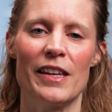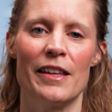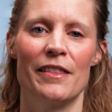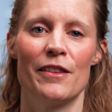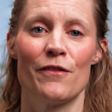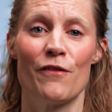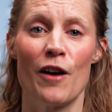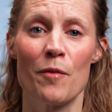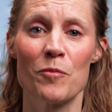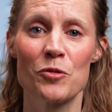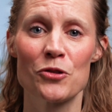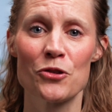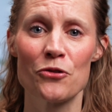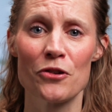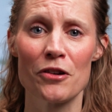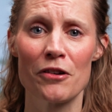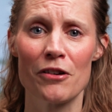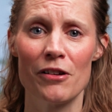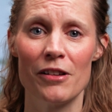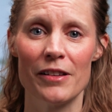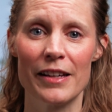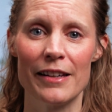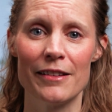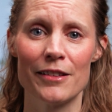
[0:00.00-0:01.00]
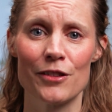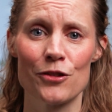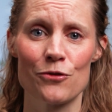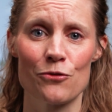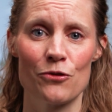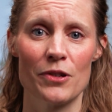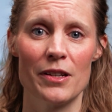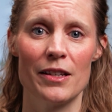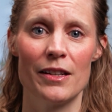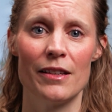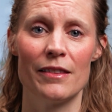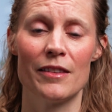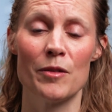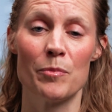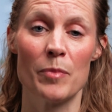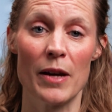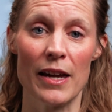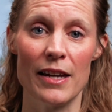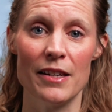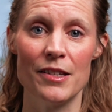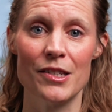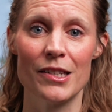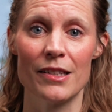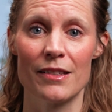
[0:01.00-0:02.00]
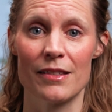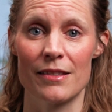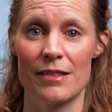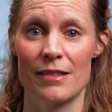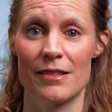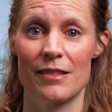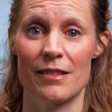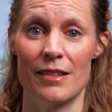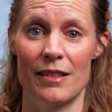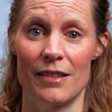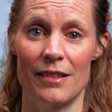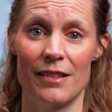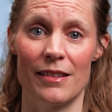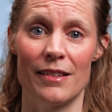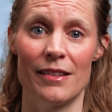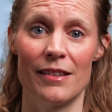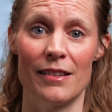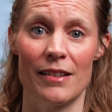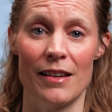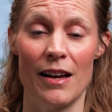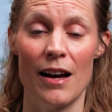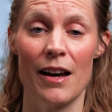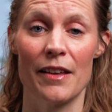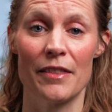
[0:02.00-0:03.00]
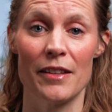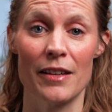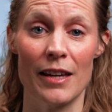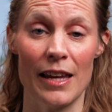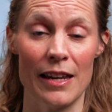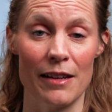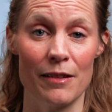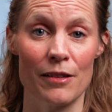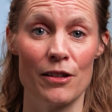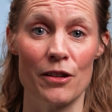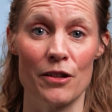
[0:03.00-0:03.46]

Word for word: In the pharmaceutical industry, the patients uh, are the end